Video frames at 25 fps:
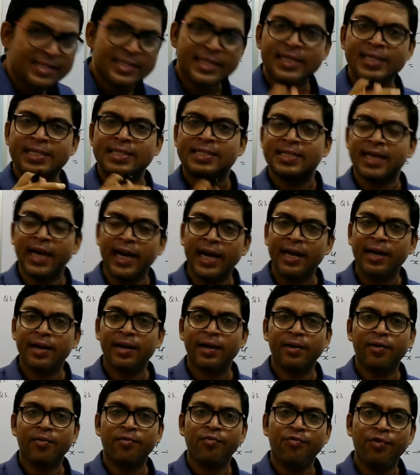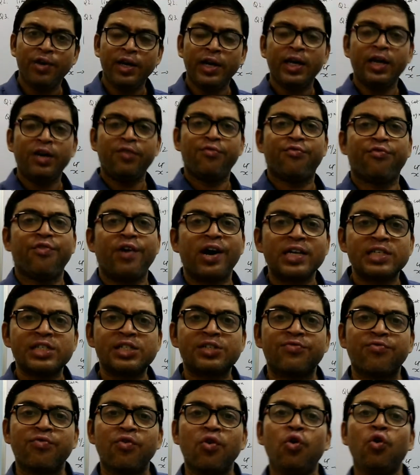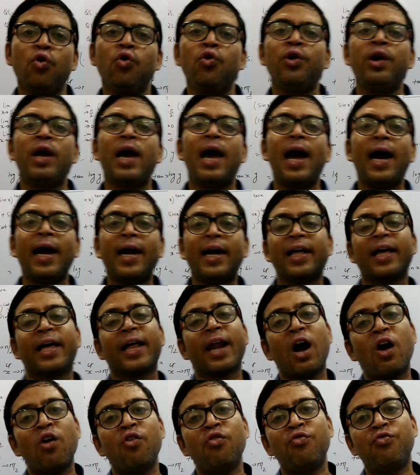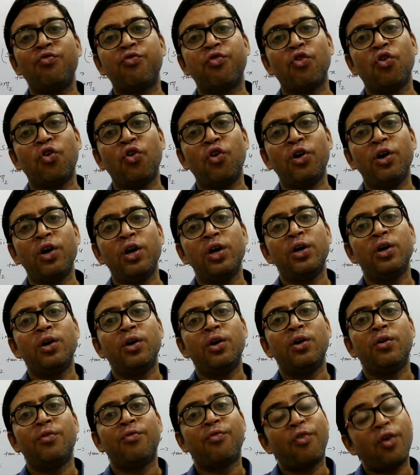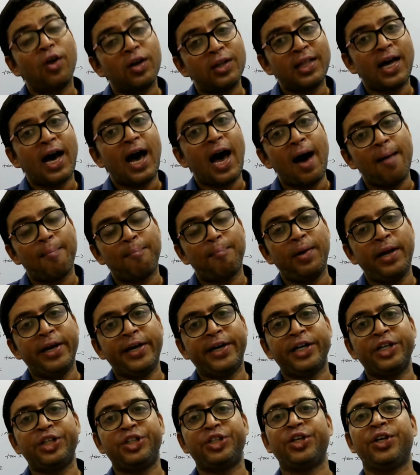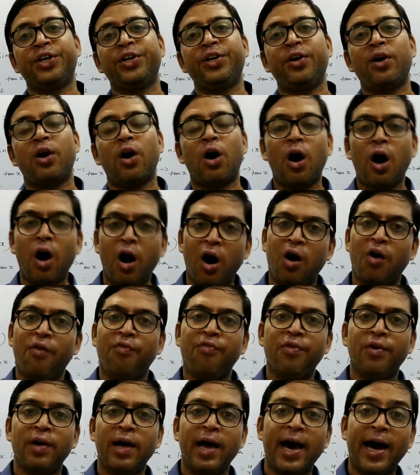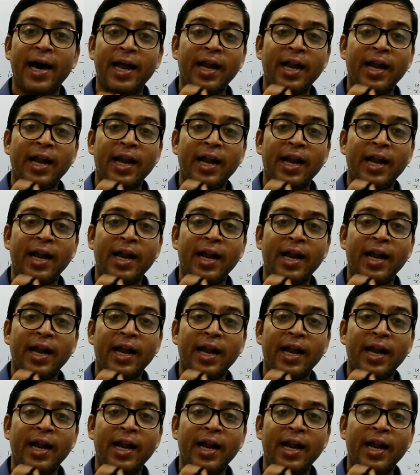As I said, we need first floor and ground floor for the application of